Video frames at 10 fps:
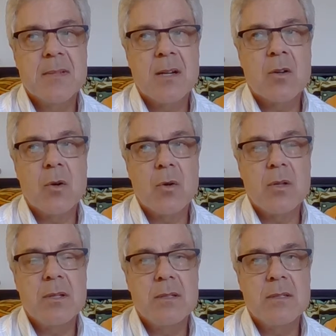a
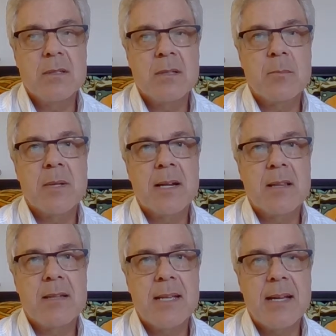goal, a plan
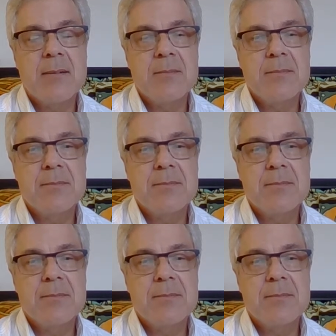of the day.